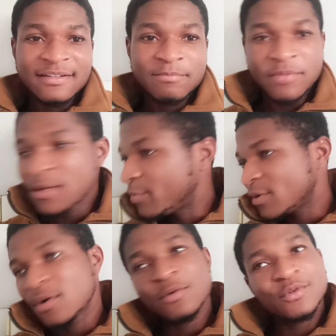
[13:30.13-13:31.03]

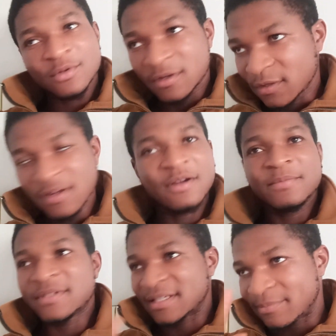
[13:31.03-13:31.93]
People go to
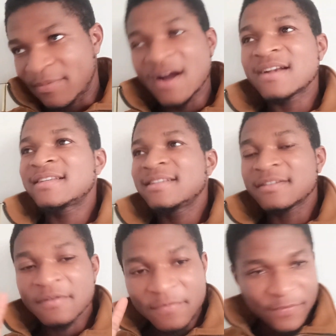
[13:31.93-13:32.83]
clubs and
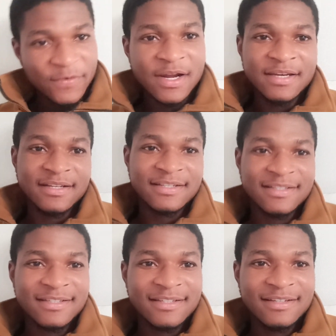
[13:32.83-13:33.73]
parties on
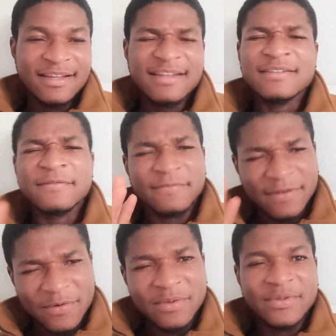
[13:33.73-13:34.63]
Fridays. It's a
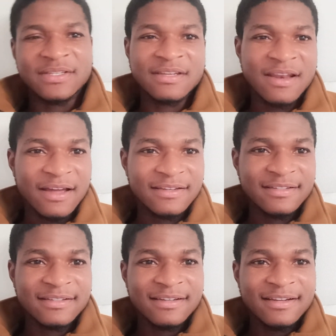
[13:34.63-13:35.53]
very busy
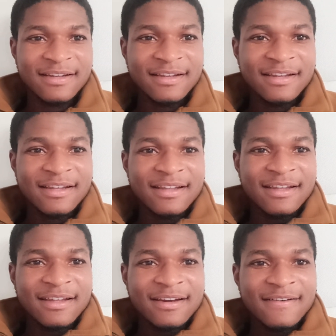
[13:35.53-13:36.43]
night,
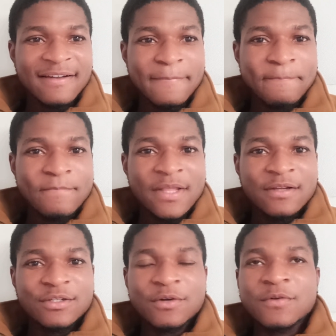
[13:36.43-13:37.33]
right?
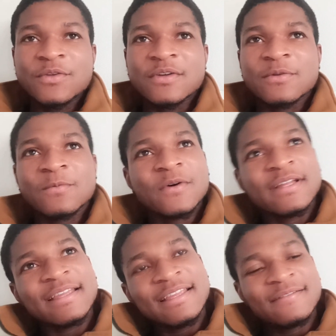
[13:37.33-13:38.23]
So you can
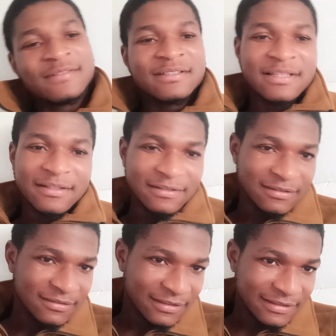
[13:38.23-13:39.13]
work even
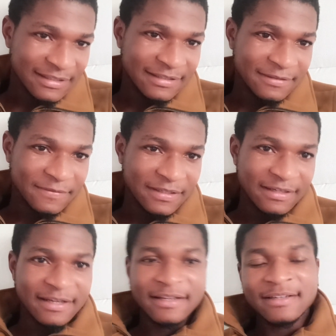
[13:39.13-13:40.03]
till the dead of the
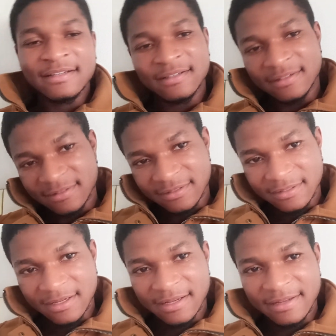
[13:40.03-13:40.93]
night,
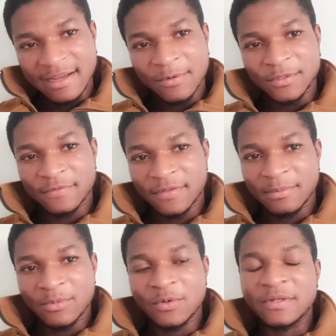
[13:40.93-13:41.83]
early hours of
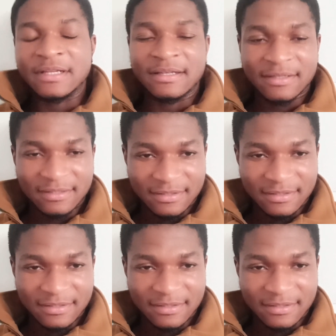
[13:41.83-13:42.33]
the morning,